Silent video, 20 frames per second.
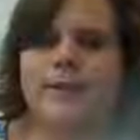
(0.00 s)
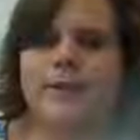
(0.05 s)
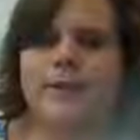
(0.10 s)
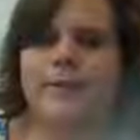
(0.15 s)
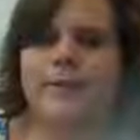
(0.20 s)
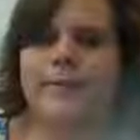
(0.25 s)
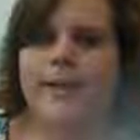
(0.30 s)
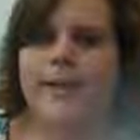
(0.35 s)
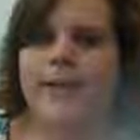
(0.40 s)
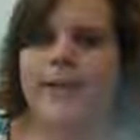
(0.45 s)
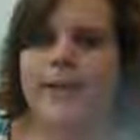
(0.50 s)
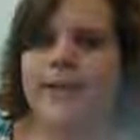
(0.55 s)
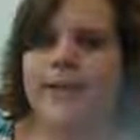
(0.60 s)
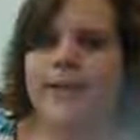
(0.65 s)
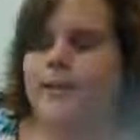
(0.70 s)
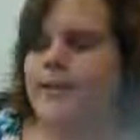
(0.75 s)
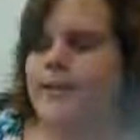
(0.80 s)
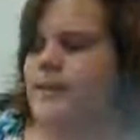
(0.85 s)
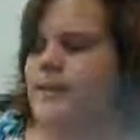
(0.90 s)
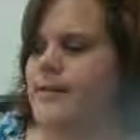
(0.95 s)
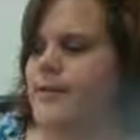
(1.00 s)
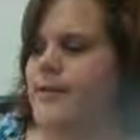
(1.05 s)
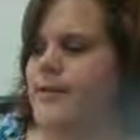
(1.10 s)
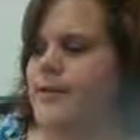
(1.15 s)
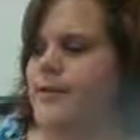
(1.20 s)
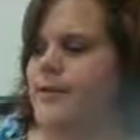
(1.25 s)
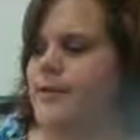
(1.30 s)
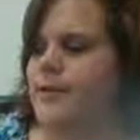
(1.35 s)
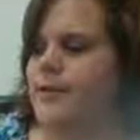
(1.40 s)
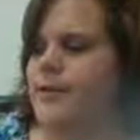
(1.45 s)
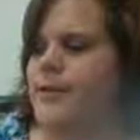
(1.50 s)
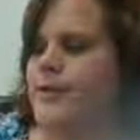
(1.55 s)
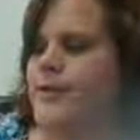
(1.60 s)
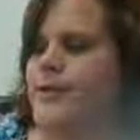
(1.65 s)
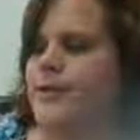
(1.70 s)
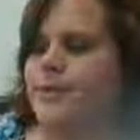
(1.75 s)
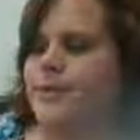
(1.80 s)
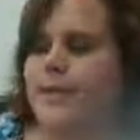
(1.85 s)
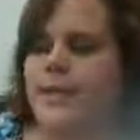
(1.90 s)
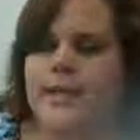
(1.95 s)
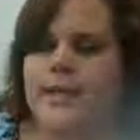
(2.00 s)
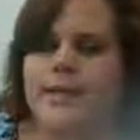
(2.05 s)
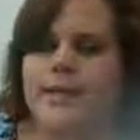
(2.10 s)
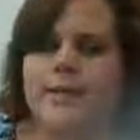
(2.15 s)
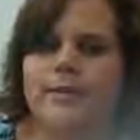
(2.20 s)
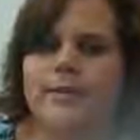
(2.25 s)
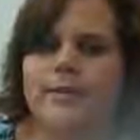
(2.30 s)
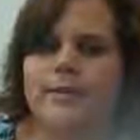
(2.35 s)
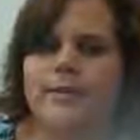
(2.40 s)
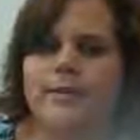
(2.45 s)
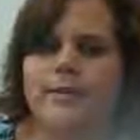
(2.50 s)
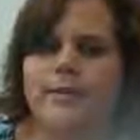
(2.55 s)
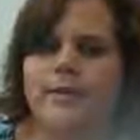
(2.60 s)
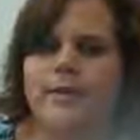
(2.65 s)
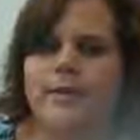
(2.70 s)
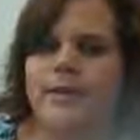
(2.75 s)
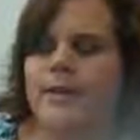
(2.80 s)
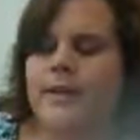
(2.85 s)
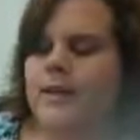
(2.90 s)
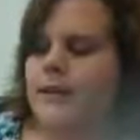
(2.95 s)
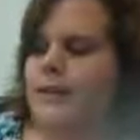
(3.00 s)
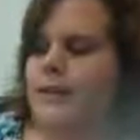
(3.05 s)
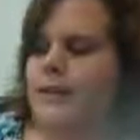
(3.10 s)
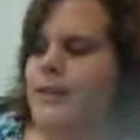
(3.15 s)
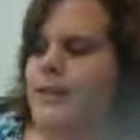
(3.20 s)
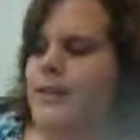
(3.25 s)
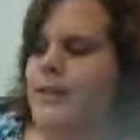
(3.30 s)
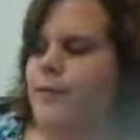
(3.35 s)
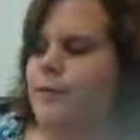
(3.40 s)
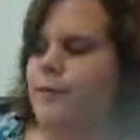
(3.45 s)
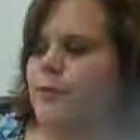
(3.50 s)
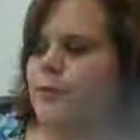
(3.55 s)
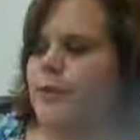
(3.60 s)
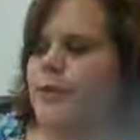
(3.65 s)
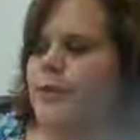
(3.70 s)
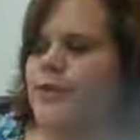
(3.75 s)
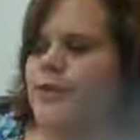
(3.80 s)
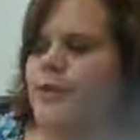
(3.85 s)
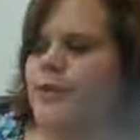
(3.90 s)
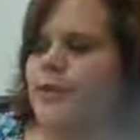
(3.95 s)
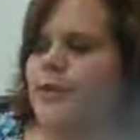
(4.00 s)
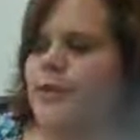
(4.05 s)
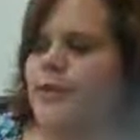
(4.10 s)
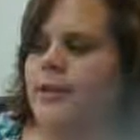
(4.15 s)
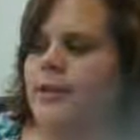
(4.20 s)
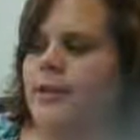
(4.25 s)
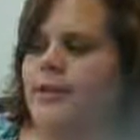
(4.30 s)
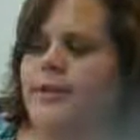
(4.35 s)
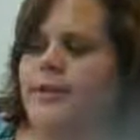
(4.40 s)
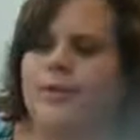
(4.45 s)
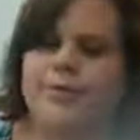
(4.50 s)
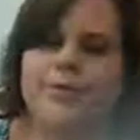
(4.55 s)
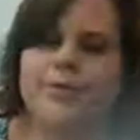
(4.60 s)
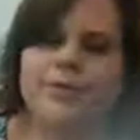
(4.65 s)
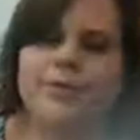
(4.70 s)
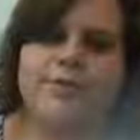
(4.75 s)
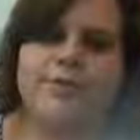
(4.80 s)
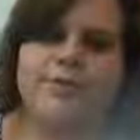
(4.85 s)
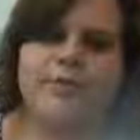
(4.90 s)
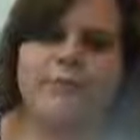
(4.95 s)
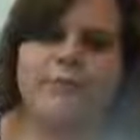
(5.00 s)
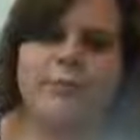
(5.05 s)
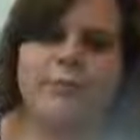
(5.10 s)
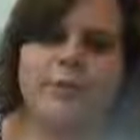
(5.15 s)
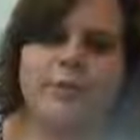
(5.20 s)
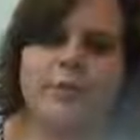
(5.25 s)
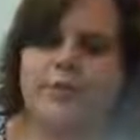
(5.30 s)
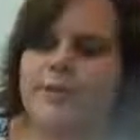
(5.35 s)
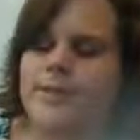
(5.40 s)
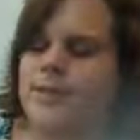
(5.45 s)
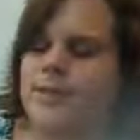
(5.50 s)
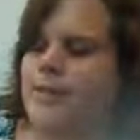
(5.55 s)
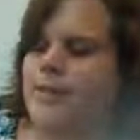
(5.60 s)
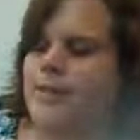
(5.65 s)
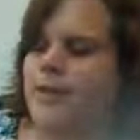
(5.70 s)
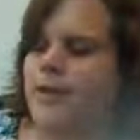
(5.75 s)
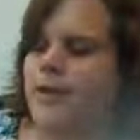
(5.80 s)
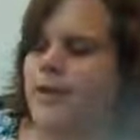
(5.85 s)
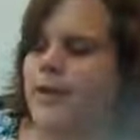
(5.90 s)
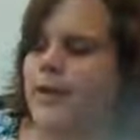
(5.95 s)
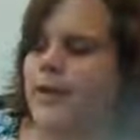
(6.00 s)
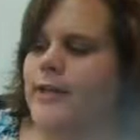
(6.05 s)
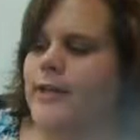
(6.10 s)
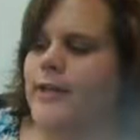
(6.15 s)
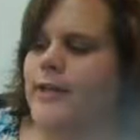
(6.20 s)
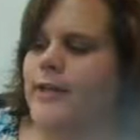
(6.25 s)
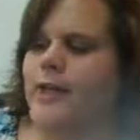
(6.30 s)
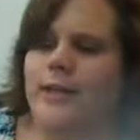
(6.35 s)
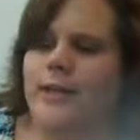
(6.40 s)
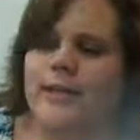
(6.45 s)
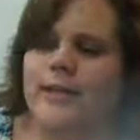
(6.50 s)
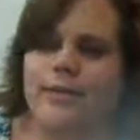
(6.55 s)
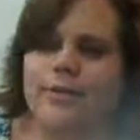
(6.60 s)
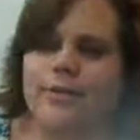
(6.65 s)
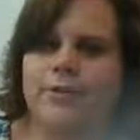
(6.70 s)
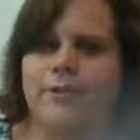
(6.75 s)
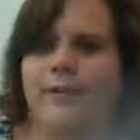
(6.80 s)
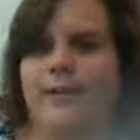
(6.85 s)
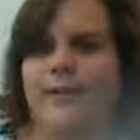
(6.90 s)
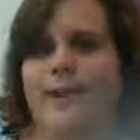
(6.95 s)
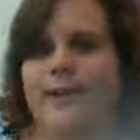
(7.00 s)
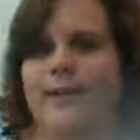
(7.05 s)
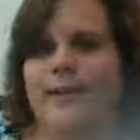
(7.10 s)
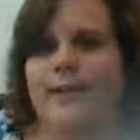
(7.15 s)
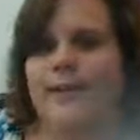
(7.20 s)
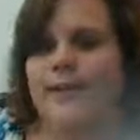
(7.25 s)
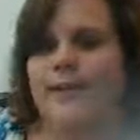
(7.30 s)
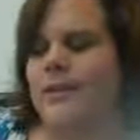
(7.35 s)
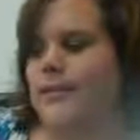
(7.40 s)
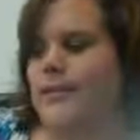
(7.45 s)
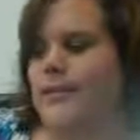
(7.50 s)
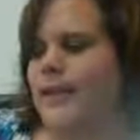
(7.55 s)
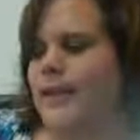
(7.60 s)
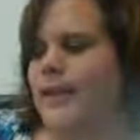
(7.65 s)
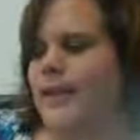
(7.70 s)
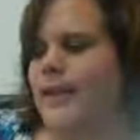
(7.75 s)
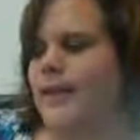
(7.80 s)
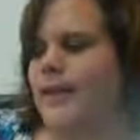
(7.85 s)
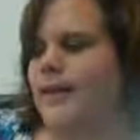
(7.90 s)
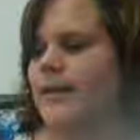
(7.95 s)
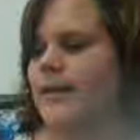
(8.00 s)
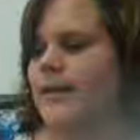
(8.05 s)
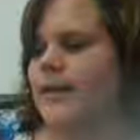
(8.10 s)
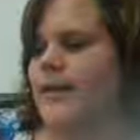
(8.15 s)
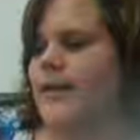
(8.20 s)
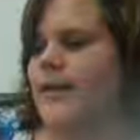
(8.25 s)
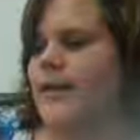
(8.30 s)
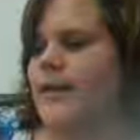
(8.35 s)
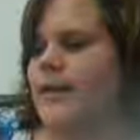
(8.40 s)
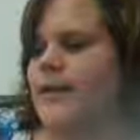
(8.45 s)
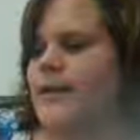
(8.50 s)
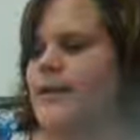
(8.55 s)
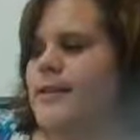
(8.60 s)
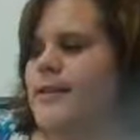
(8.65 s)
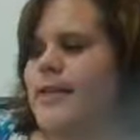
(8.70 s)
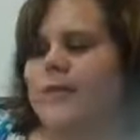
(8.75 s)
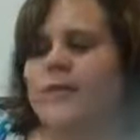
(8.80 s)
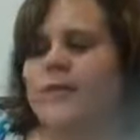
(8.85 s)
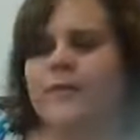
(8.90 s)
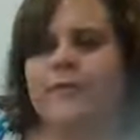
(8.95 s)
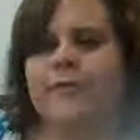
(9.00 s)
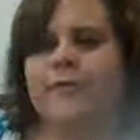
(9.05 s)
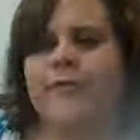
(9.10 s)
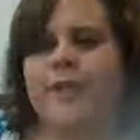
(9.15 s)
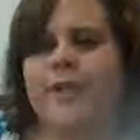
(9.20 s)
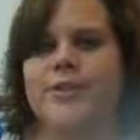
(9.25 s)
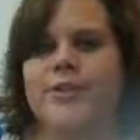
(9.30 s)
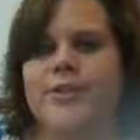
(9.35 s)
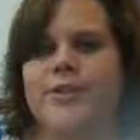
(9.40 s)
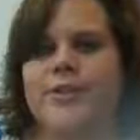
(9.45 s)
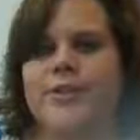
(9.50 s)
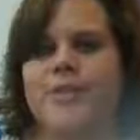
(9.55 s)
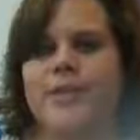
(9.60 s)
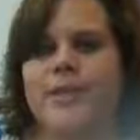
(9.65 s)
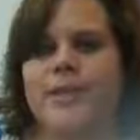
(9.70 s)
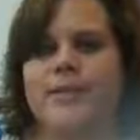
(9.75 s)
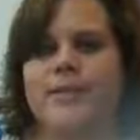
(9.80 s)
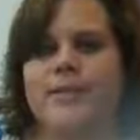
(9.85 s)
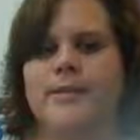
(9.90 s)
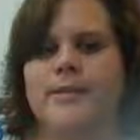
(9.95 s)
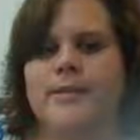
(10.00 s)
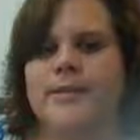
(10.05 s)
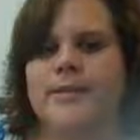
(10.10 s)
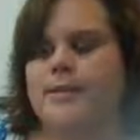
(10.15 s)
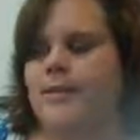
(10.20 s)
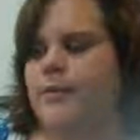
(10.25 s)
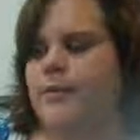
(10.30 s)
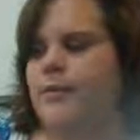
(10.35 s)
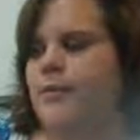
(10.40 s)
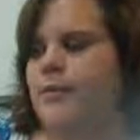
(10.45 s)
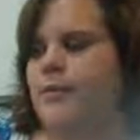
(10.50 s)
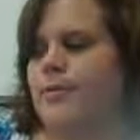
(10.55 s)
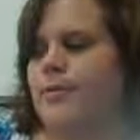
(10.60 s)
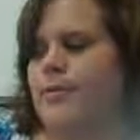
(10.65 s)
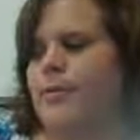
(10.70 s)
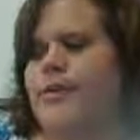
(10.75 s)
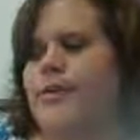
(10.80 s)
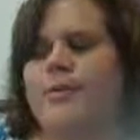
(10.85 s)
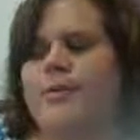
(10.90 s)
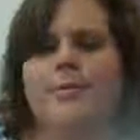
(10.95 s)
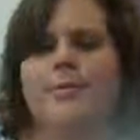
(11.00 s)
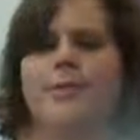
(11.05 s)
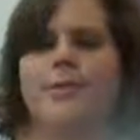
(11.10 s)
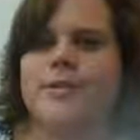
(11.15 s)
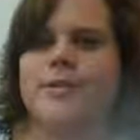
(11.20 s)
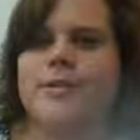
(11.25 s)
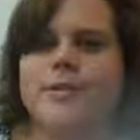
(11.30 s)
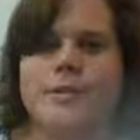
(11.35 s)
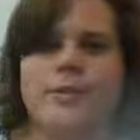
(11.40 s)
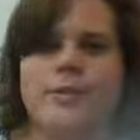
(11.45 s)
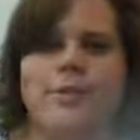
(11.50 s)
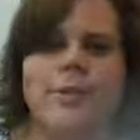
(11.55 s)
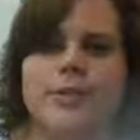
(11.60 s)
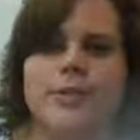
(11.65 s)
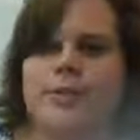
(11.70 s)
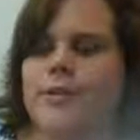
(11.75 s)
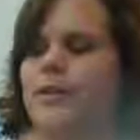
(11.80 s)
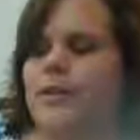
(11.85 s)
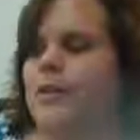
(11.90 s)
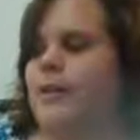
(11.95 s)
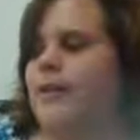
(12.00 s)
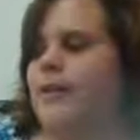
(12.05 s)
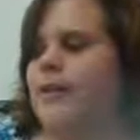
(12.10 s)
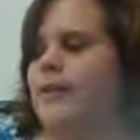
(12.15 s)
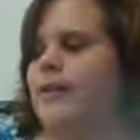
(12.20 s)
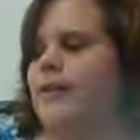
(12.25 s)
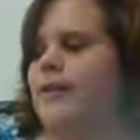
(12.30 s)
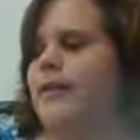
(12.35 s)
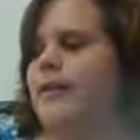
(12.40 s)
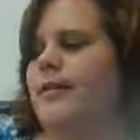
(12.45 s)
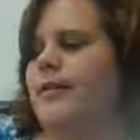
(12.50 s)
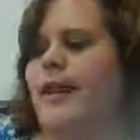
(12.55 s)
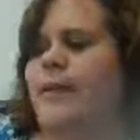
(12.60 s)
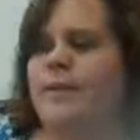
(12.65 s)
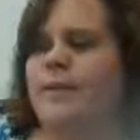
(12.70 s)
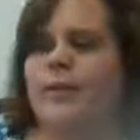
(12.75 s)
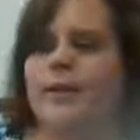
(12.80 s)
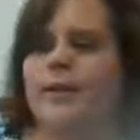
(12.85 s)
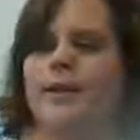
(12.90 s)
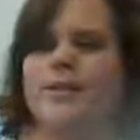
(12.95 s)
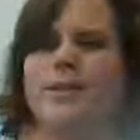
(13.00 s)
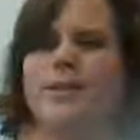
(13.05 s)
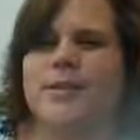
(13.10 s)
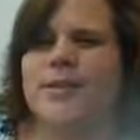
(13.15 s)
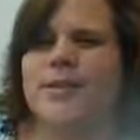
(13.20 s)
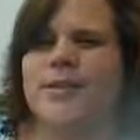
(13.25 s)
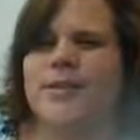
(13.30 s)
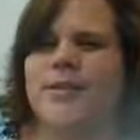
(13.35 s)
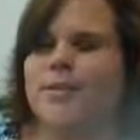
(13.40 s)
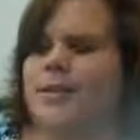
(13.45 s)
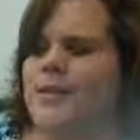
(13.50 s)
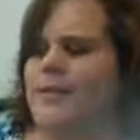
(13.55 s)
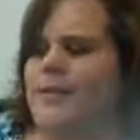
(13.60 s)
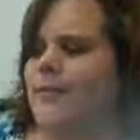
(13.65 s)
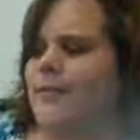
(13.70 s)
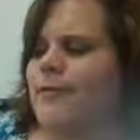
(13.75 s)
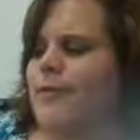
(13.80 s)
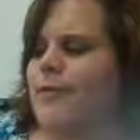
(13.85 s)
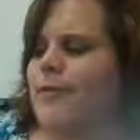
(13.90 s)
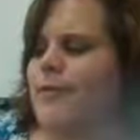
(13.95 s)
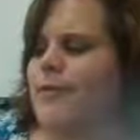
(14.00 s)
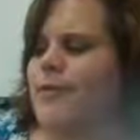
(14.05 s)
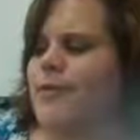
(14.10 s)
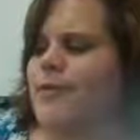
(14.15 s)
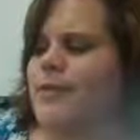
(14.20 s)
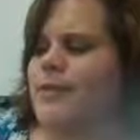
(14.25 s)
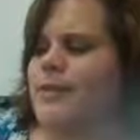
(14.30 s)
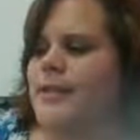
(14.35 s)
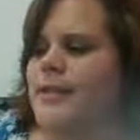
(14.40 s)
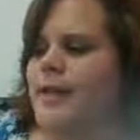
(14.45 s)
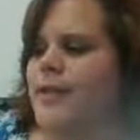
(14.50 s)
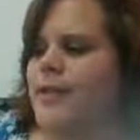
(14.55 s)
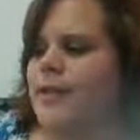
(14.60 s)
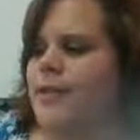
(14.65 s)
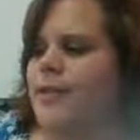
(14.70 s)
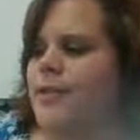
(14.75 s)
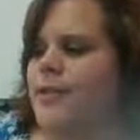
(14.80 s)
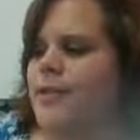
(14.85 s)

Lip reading: are mechanics. So this is B. Sentence formation, usage of words that's correct, then or than, things like that. Standard inflections means question marks if it's a question, not putting exclamation points everywhere, just standard